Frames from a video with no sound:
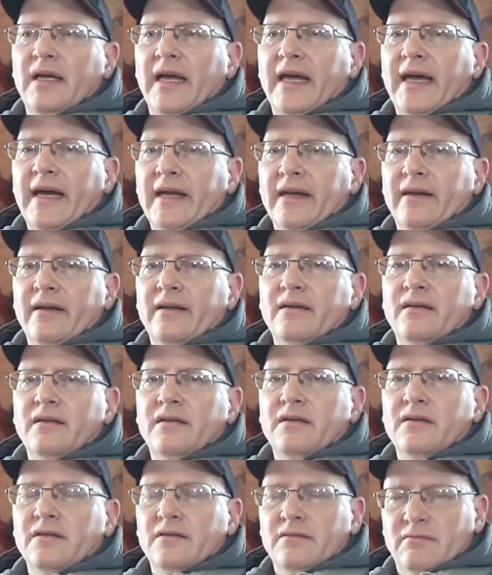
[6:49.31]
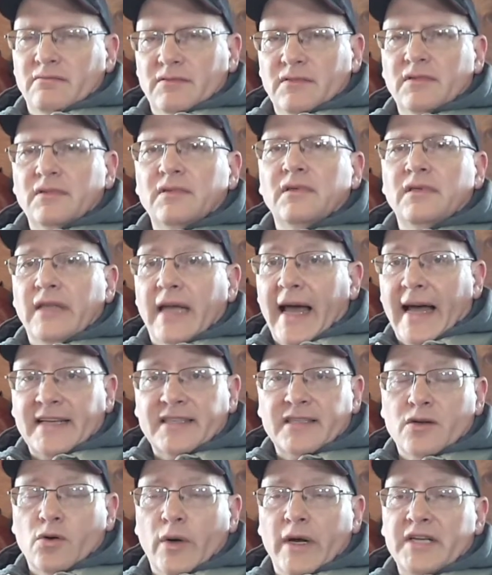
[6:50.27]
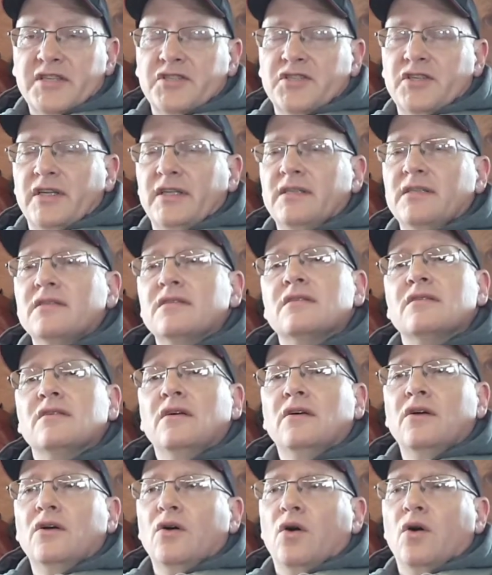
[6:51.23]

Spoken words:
and ask questions,